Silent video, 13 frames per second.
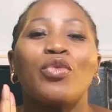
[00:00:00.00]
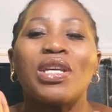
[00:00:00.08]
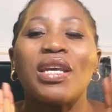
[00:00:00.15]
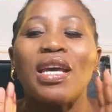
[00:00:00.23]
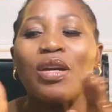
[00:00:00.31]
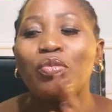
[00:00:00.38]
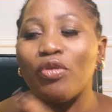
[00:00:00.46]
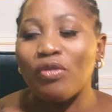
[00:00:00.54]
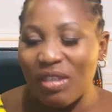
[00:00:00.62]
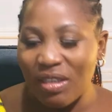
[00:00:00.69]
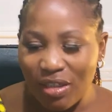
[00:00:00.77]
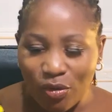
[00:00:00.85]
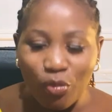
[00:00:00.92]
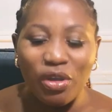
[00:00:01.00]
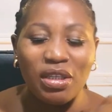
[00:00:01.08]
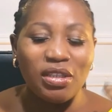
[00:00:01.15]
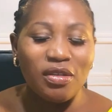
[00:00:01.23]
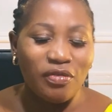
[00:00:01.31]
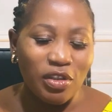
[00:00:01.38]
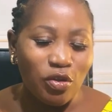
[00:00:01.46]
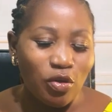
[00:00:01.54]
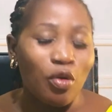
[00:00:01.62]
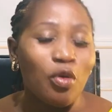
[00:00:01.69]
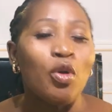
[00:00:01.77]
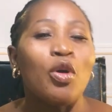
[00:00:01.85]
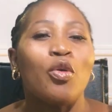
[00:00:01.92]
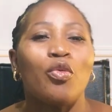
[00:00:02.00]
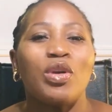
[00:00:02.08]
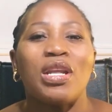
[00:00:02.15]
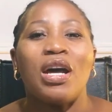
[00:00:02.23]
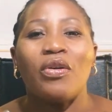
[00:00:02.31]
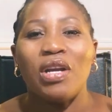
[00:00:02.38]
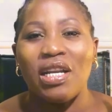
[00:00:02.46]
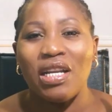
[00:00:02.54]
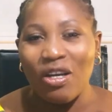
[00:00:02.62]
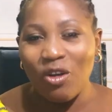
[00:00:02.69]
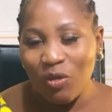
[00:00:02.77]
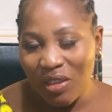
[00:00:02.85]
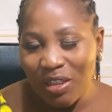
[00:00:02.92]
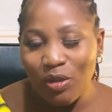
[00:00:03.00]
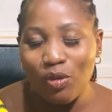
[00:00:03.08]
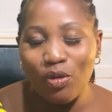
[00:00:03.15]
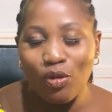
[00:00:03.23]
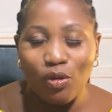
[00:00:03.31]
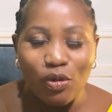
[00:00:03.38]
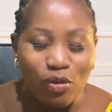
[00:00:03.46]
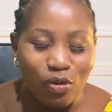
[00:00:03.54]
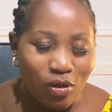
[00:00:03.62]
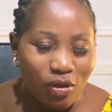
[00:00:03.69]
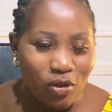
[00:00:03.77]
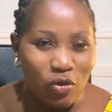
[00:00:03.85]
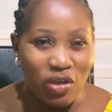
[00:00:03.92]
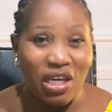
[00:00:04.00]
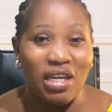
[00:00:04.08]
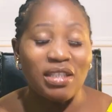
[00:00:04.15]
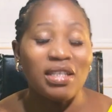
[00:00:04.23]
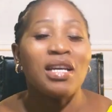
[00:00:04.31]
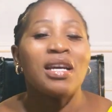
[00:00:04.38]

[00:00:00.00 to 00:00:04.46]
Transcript: we can proceed with this video without announcing to those who don't know yet